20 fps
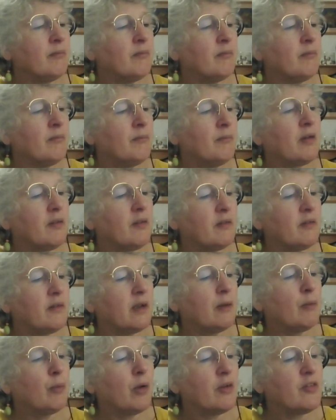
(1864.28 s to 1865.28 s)
But
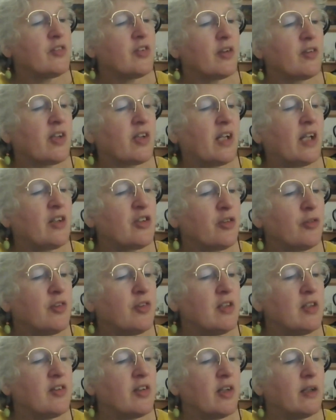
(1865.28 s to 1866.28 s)
they weren't just
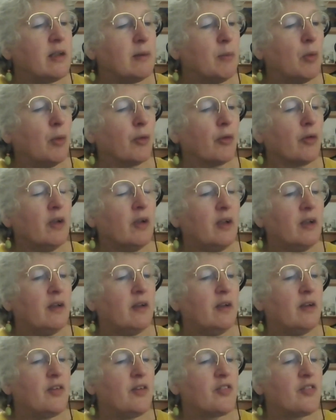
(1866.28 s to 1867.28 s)
casualties anymore.
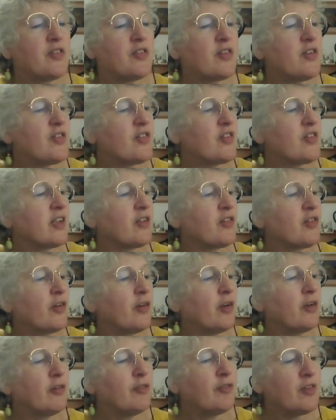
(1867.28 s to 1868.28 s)
Statistics on
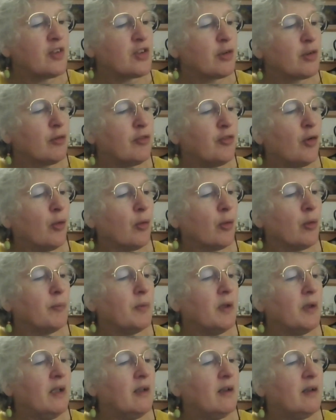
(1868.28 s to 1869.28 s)
an official
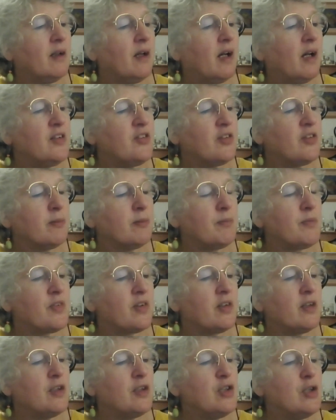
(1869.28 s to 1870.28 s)
form, items
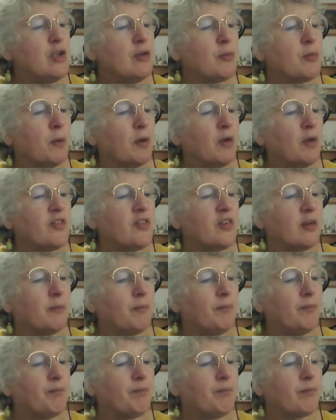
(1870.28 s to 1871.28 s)
in a news
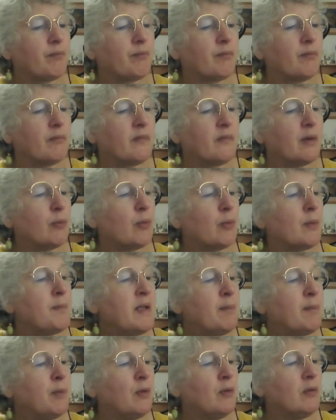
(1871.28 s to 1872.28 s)
bulletin. They were
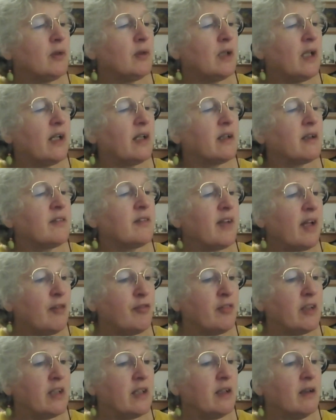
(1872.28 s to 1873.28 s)
people like
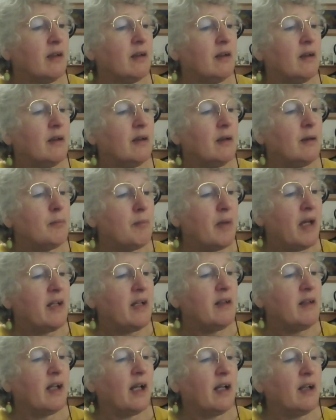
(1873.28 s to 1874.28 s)
Daphne,
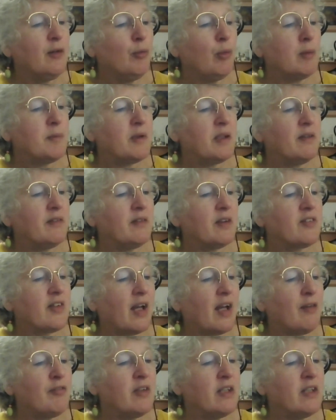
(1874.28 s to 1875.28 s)
men and women that
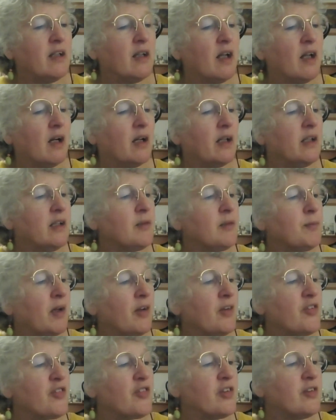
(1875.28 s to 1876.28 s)
Daphne and I had
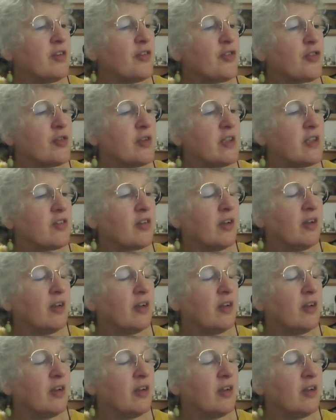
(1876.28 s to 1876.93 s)
passed in the street,